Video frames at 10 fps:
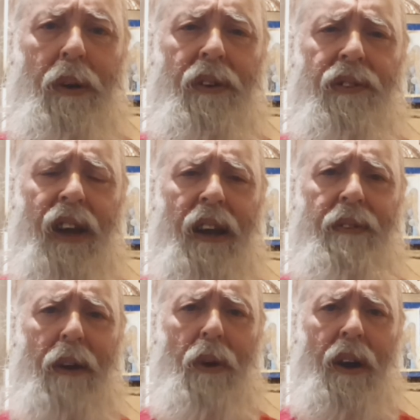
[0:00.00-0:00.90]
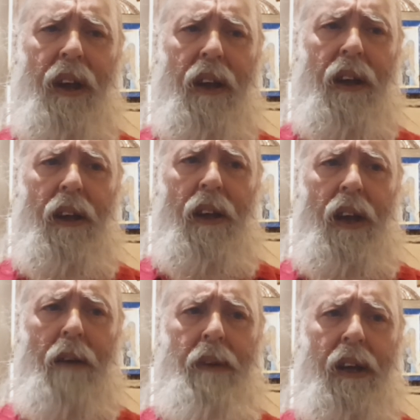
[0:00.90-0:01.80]
It's kind of ironic
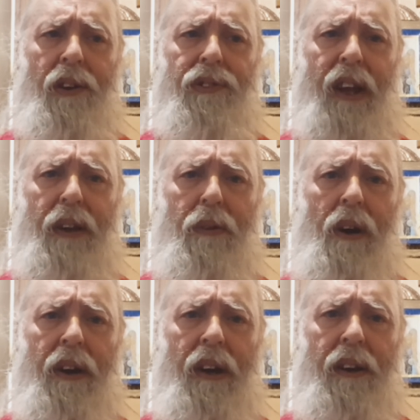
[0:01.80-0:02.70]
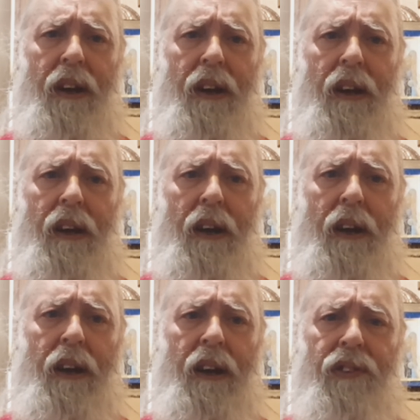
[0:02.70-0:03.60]
because later on in, uh,
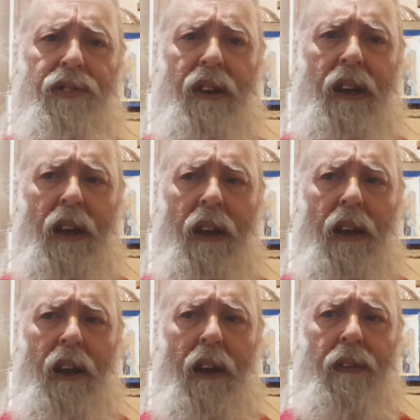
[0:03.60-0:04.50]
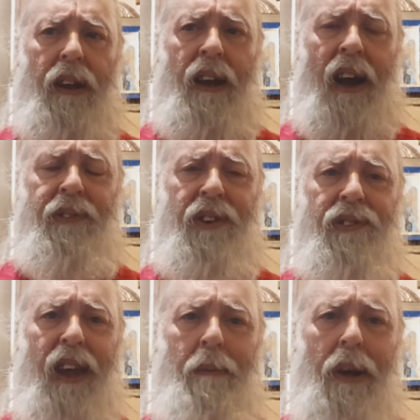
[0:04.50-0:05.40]
in history, the Nazis
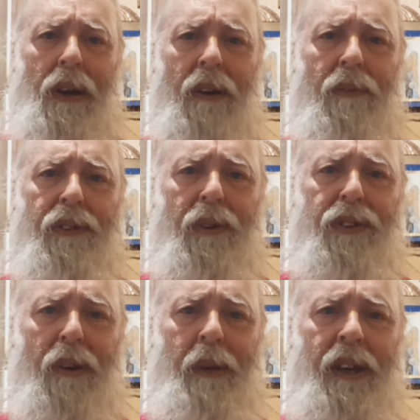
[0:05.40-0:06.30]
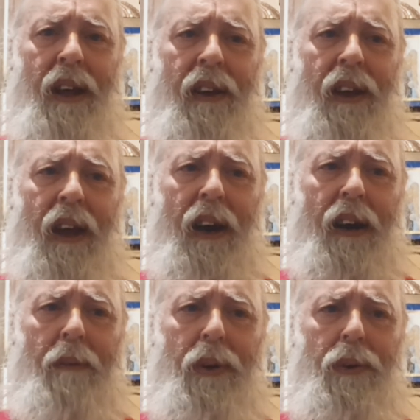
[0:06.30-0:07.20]
came along, which were German,
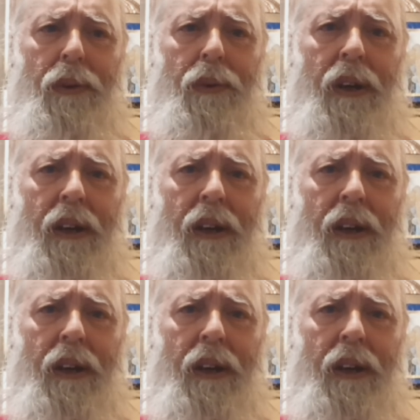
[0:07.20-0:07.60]
uh, who